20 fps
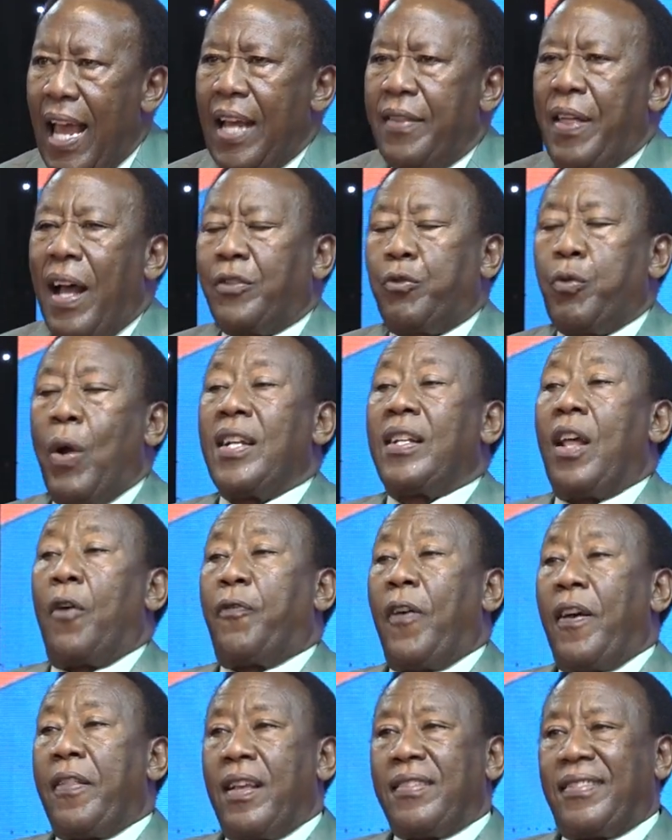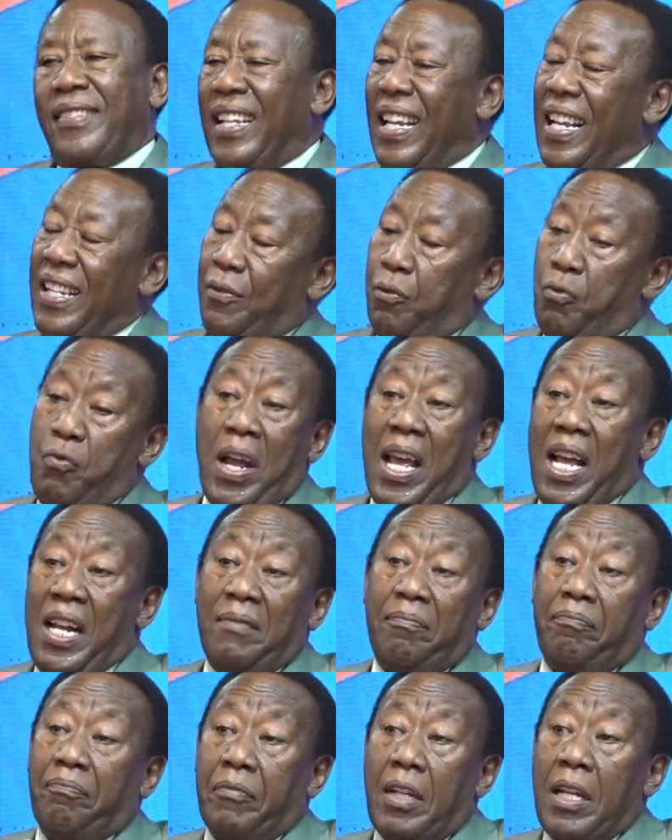That's when the father says,
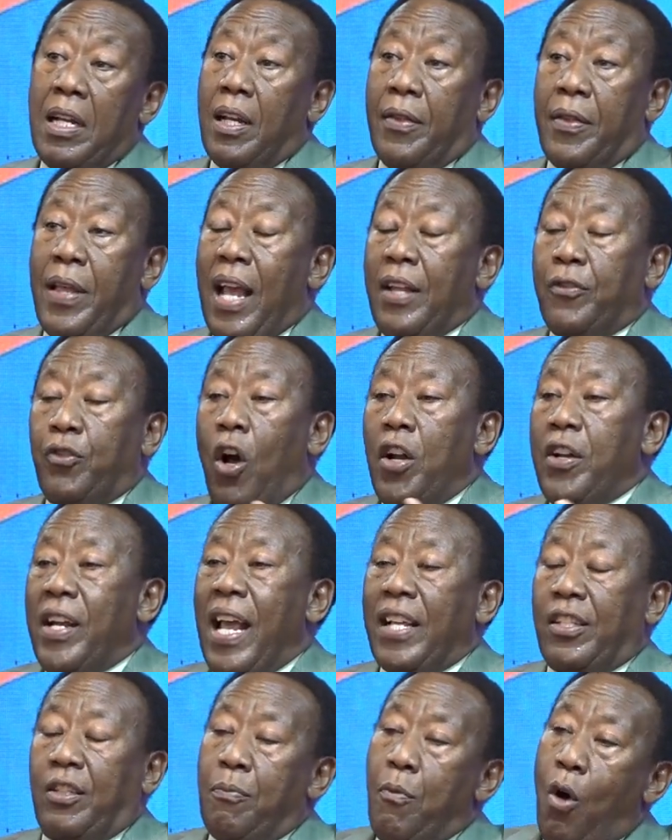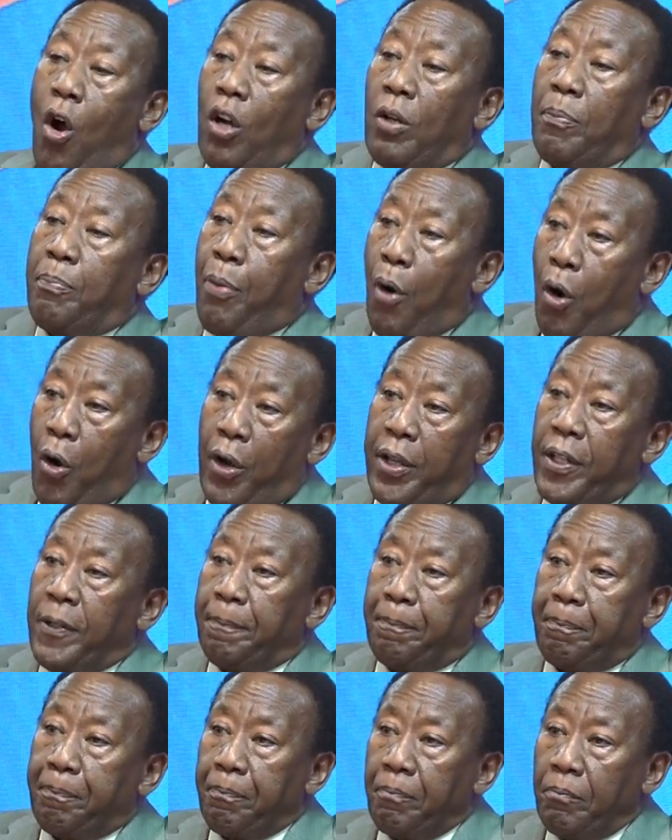Well, there is only a small boy,
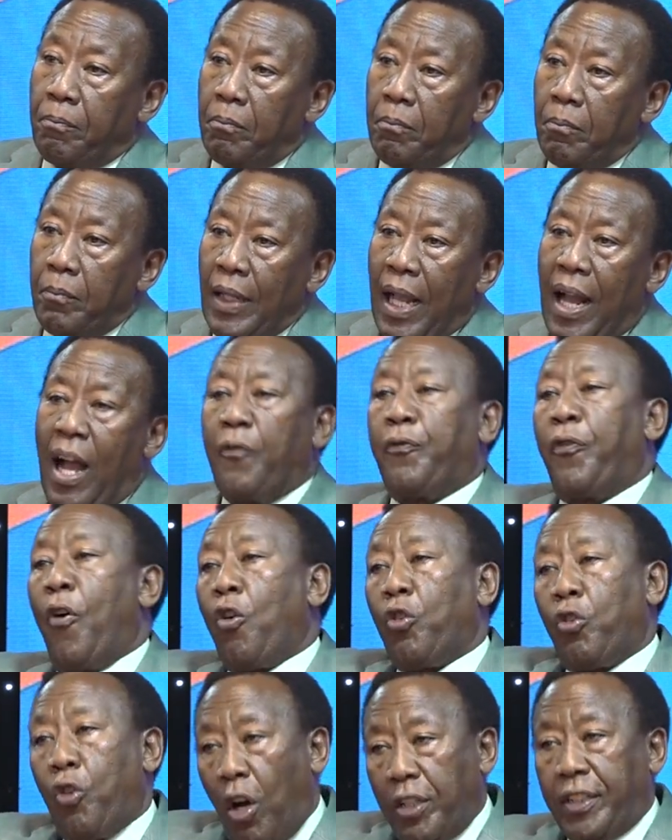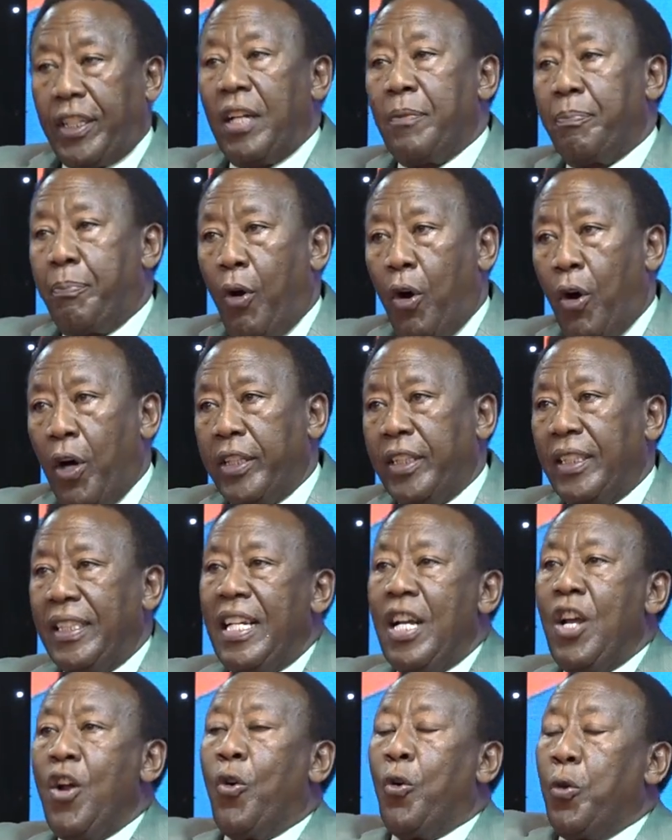a forgotten boy,
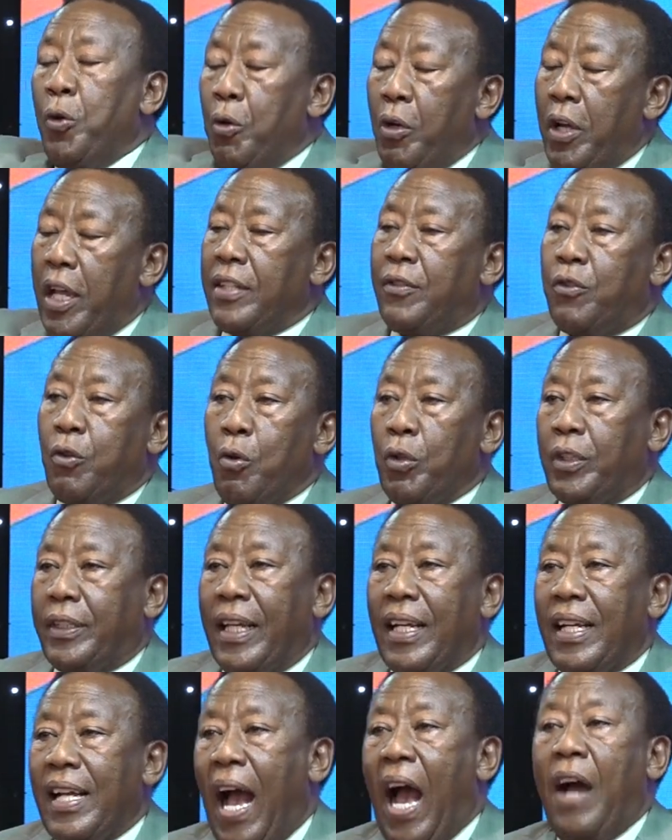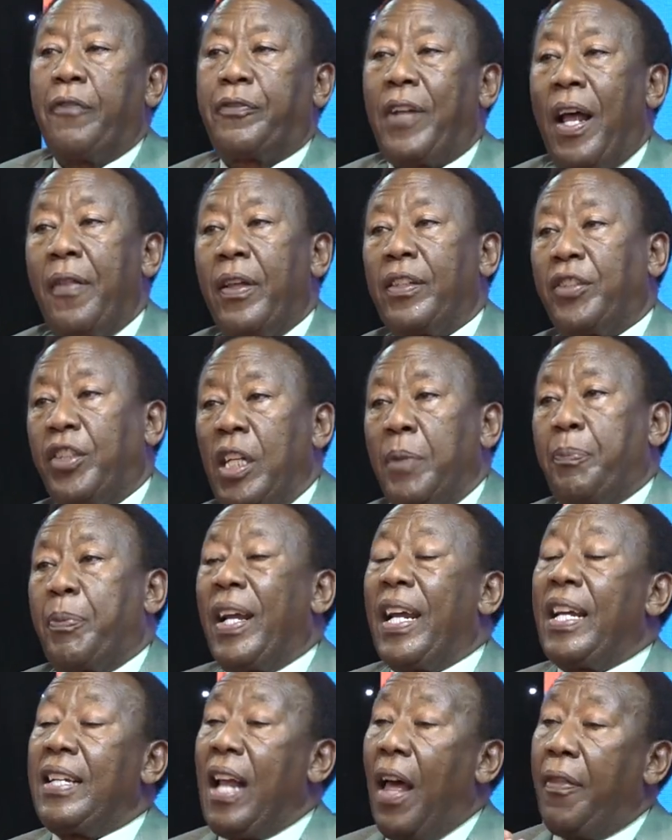who is looking after the sheep.
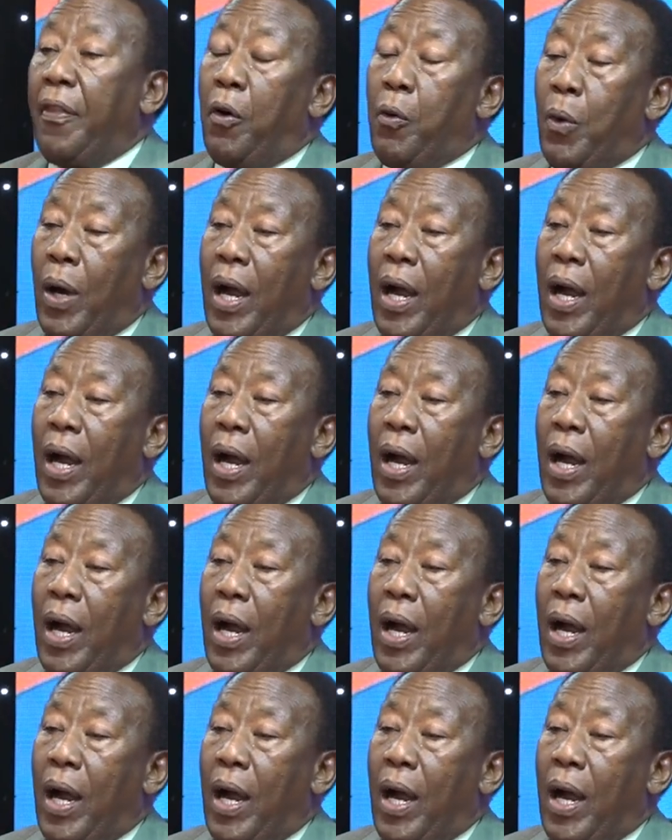In other